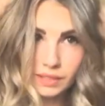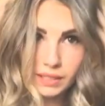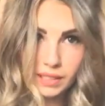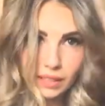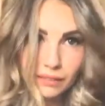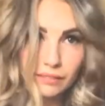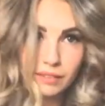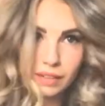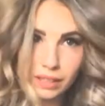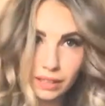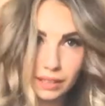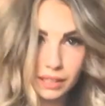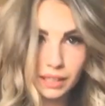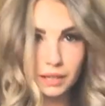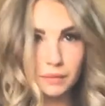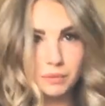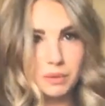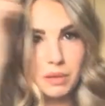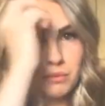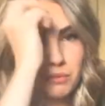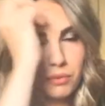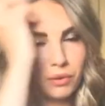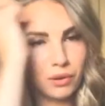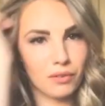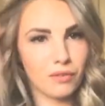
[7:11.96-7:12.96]
give it a little
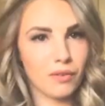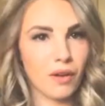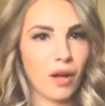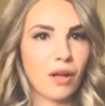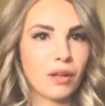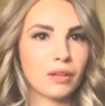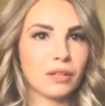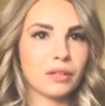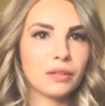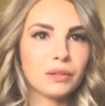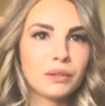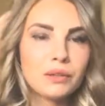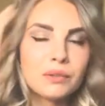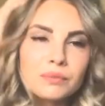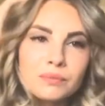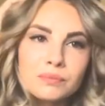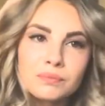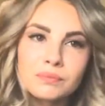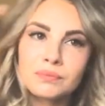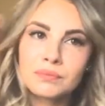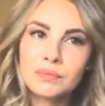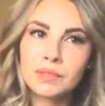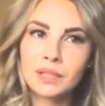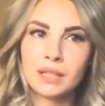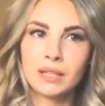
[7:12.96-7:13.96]
bit more volume.
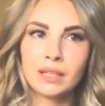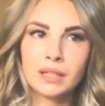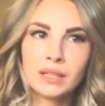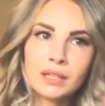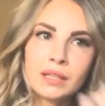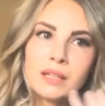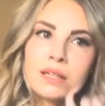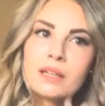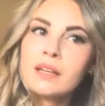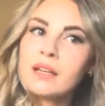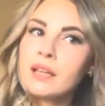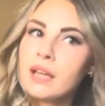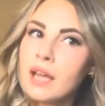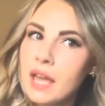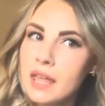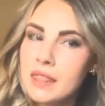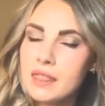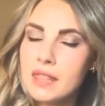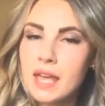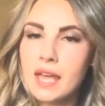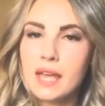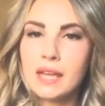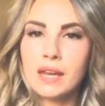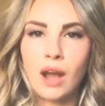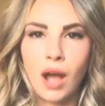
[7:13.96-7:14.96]
And
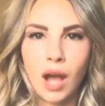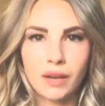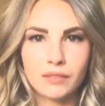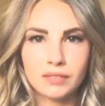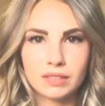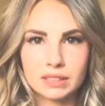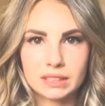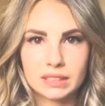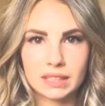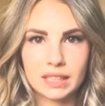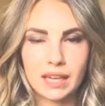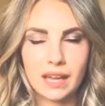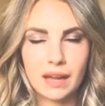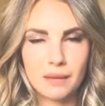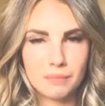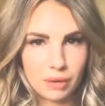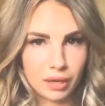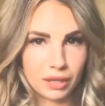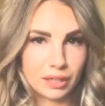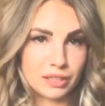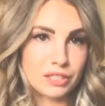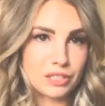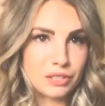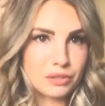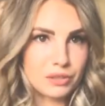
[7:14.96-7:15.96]
then obviously, I'm
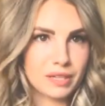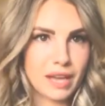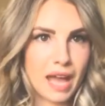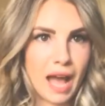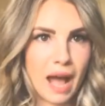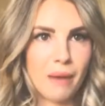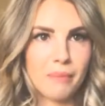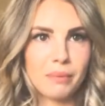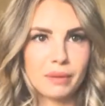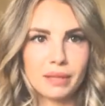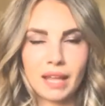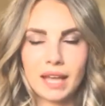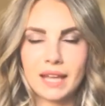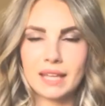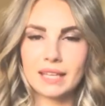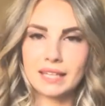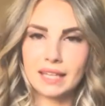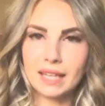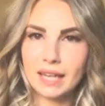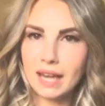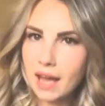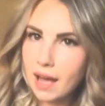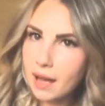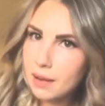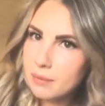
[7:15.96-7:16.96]
not gonna do it now, but like
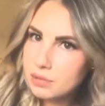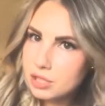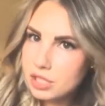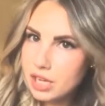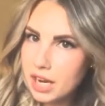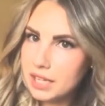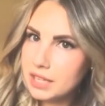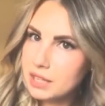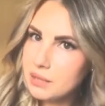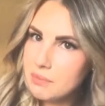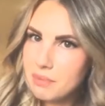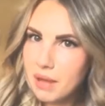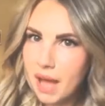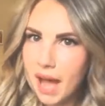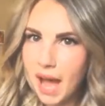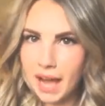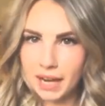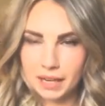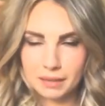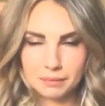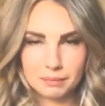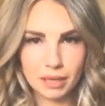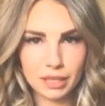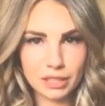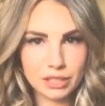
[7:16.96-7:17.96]
get up, check the
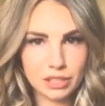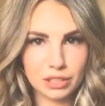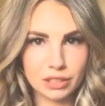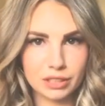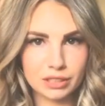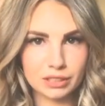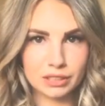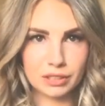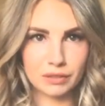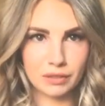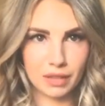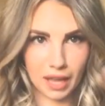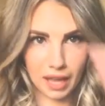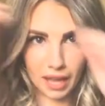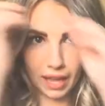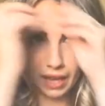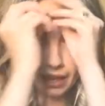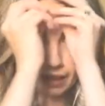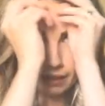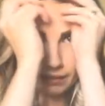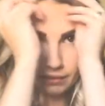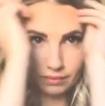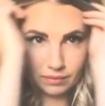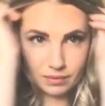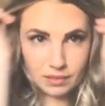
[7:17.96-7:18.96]
back, make sure it's
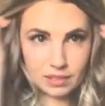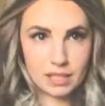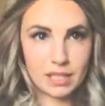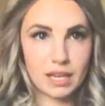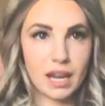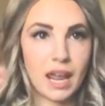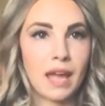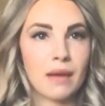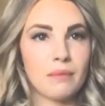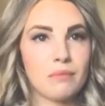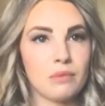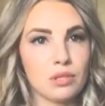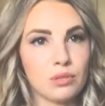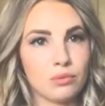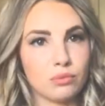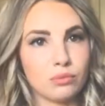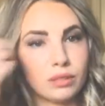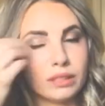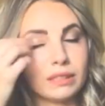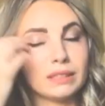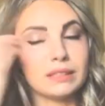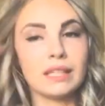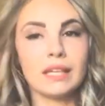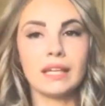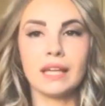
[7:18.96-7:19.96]
okay. Today I'm just
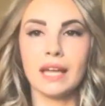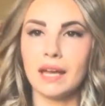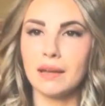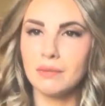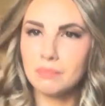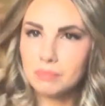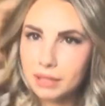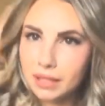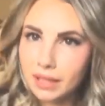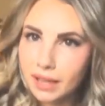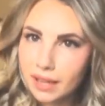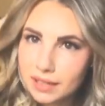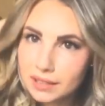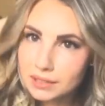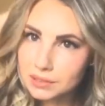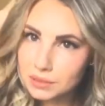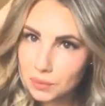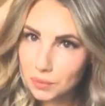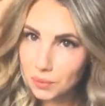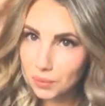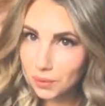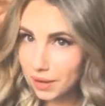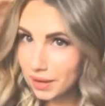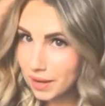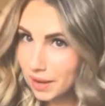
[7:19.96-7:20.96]
risking it because
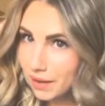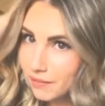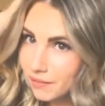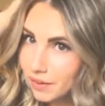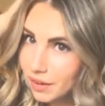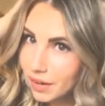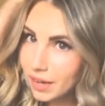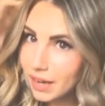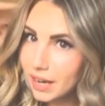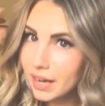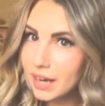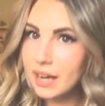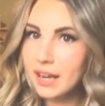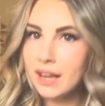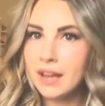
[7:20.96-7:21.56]
whatever.